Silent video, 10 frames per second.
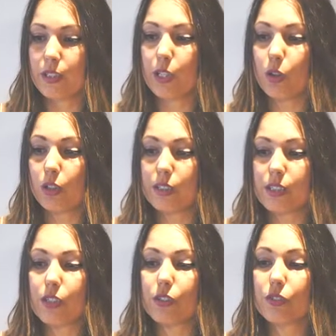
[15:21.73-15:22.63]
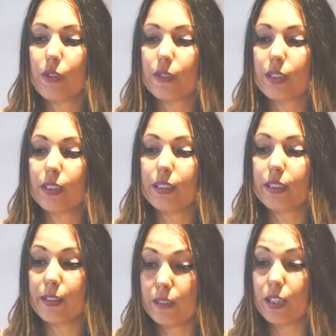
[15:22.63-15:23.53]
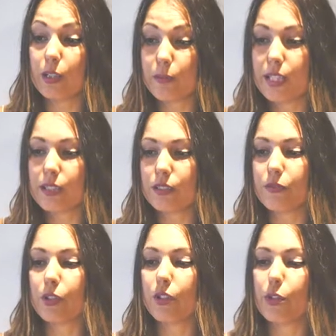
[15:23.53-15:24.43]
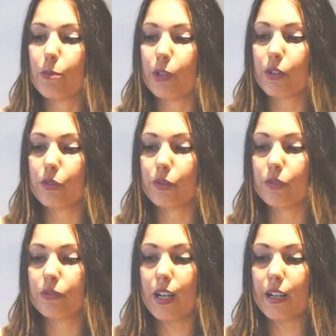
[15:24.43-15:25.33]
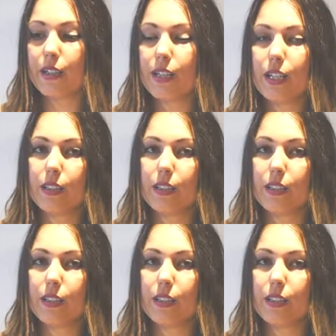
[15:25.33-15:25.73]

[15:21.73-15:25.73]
The oldest incontrovertible evidence for human controlled fire